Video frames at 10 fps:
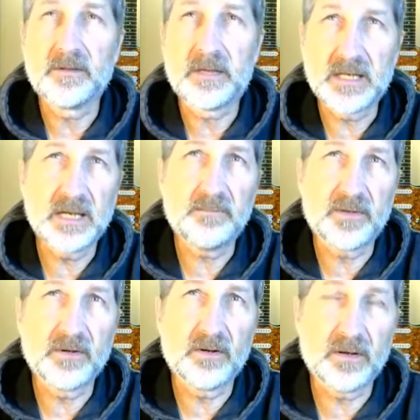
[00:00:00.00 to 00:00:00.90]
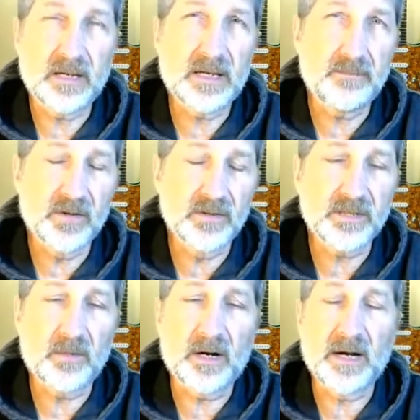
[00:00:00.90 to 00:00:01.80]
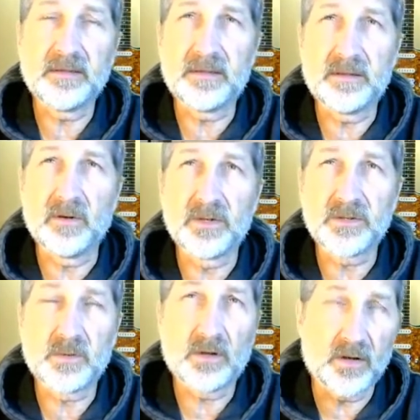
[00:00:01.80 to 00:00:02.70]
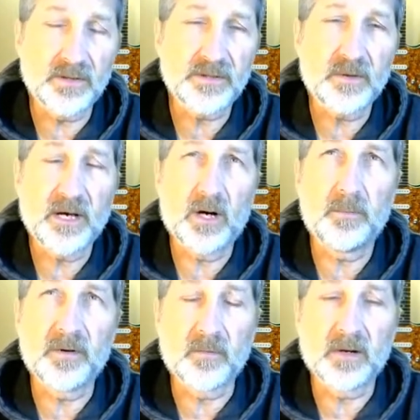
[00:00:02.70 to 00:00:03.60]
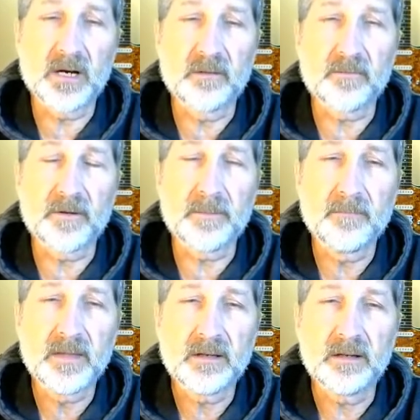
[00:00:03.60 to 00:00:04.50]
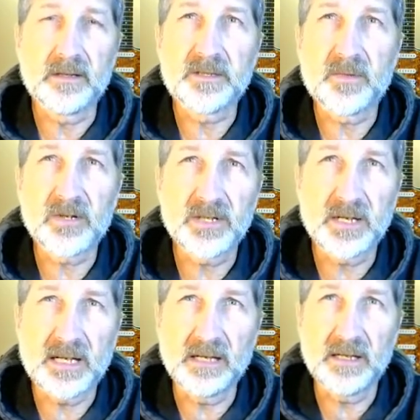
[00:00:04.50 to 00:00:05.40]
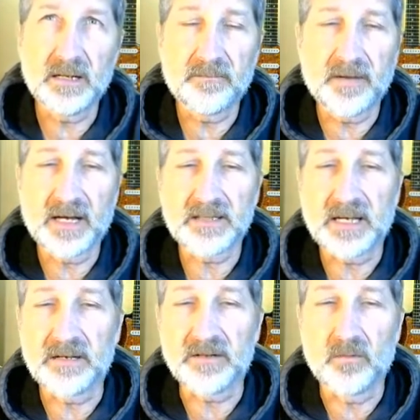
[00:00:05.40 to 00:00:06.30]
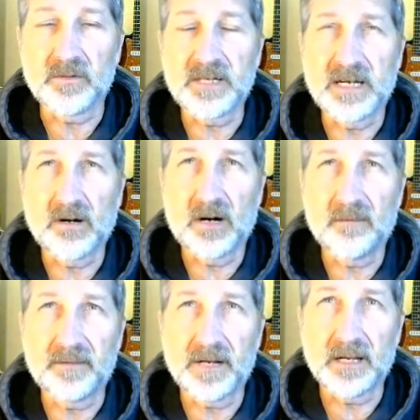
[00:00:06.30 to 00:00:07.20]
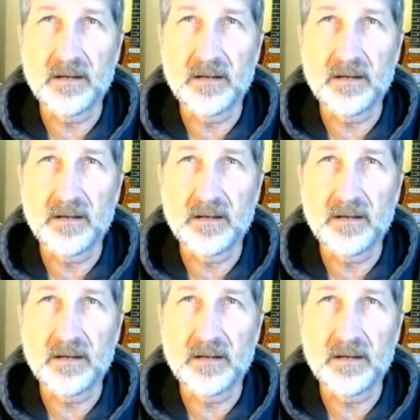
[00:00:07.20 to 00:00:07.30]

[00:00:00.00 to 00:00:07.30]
Keep those in mind. Those will also help in recovering, especially healing effects that don't take off any